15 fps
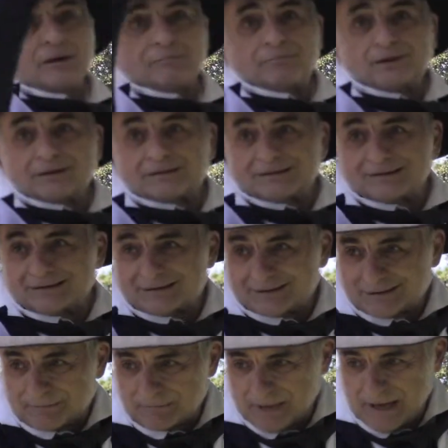but
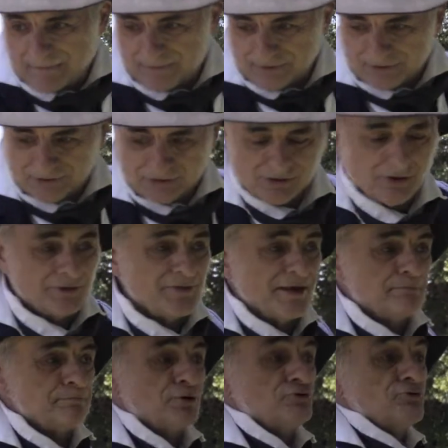the people who are on the
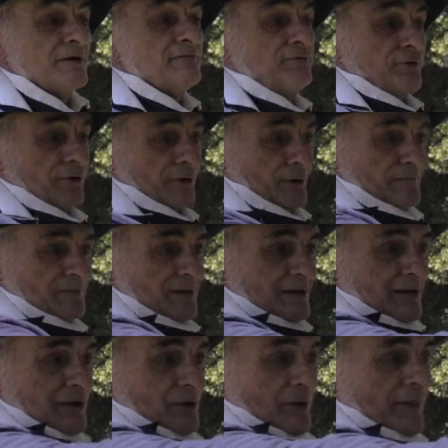peripheral.
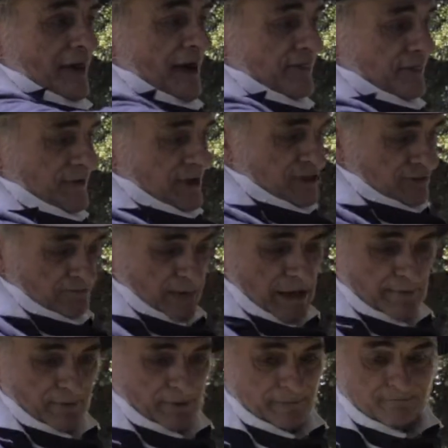Without these
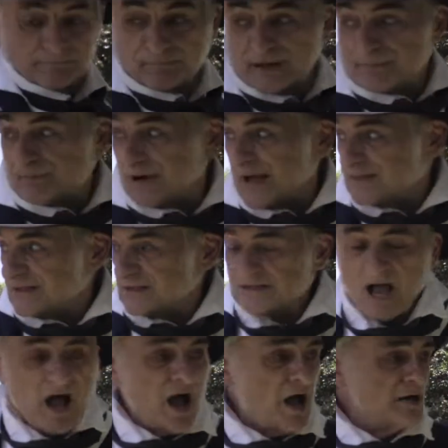people, people like the
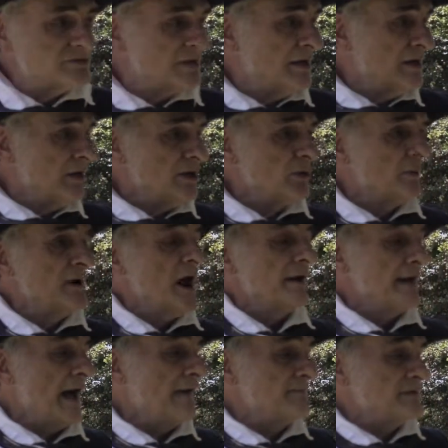Todds, you would not
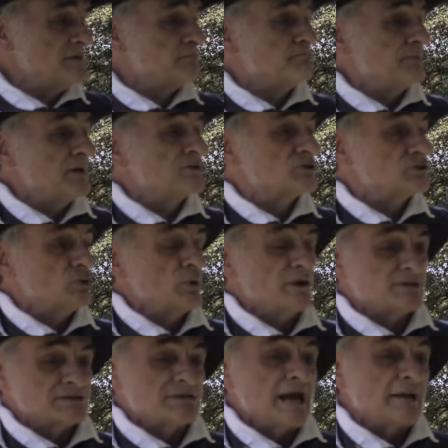have these big
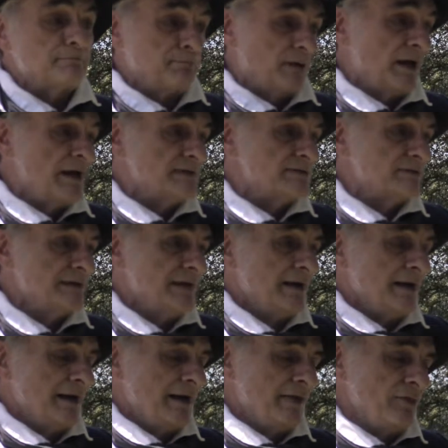stories take place.
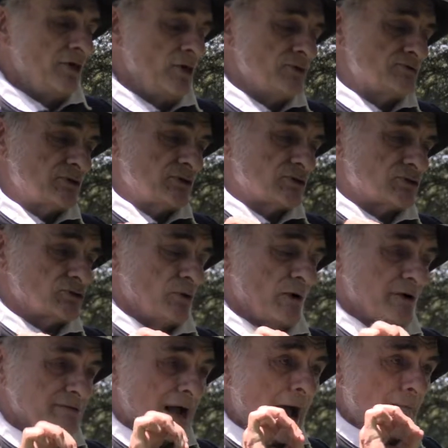And those are the
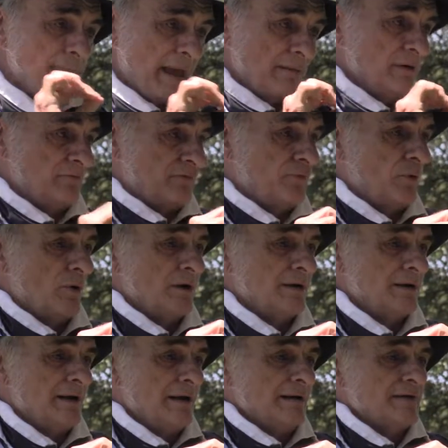stories I'm aiming for,
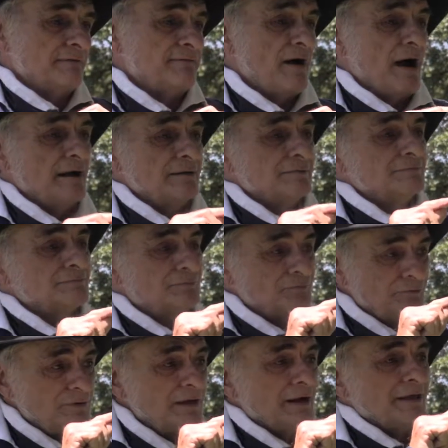to find
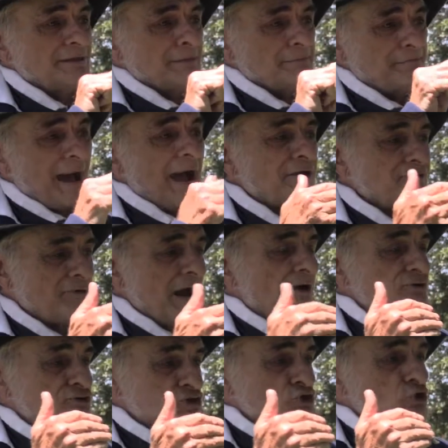really the
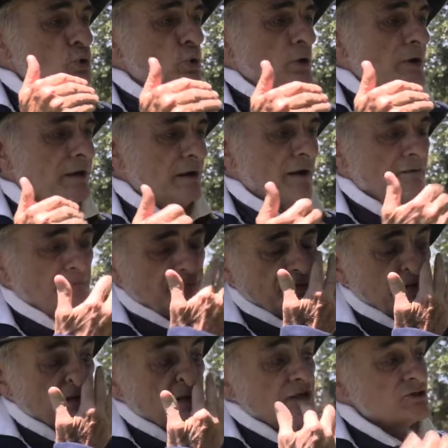background story of
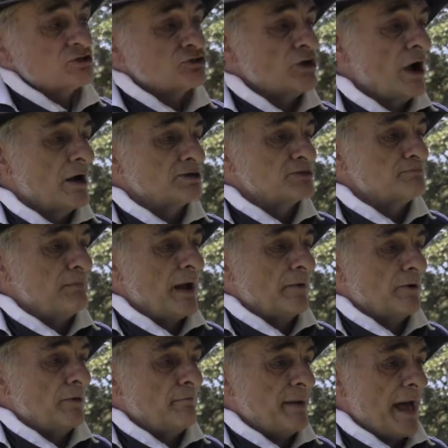the
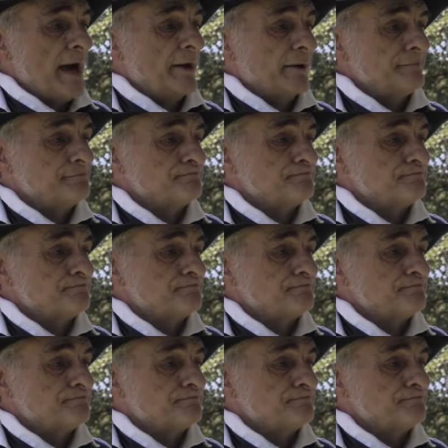Star-Spangled Banner.